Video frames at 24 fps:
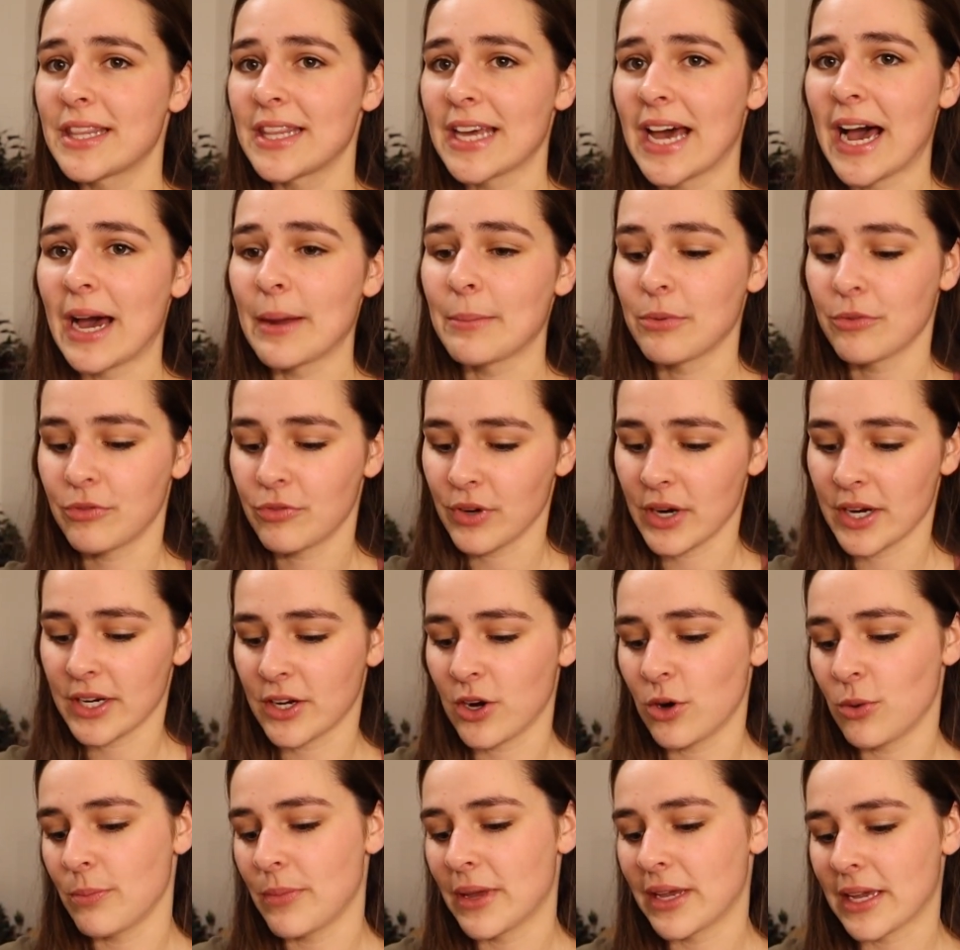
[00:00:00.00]
that before I
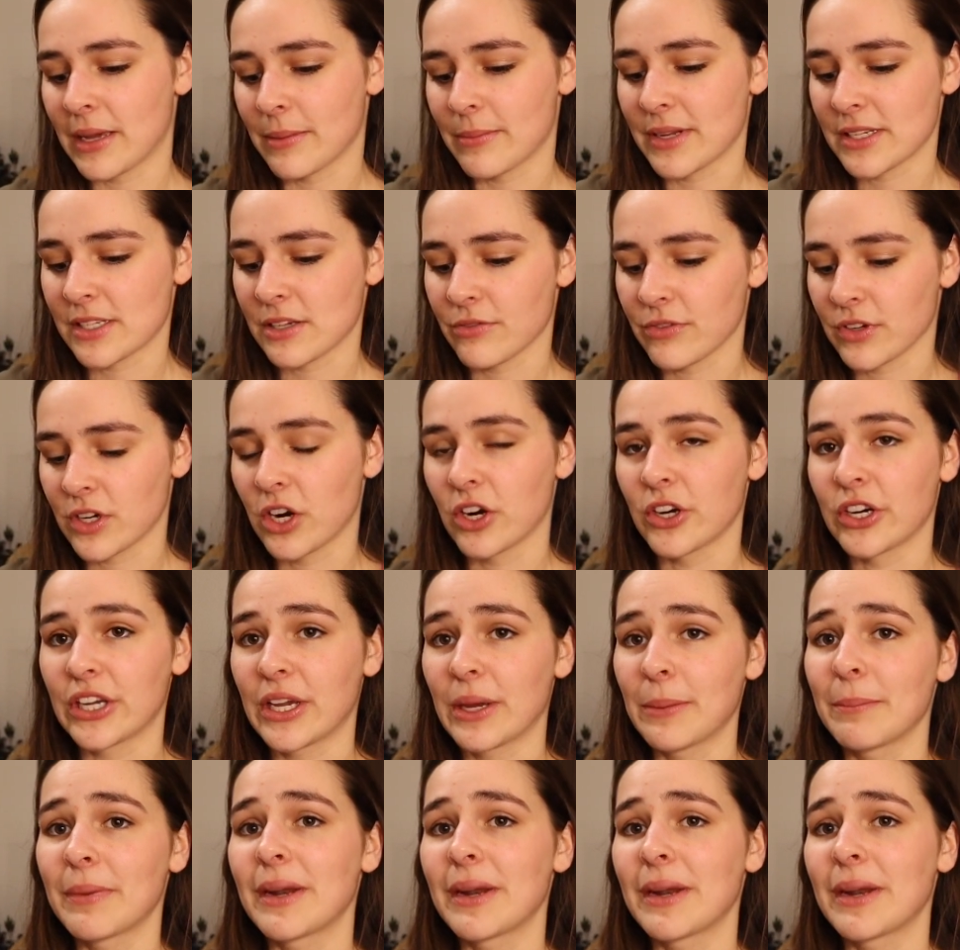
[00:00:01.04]
go making myself a cardigan,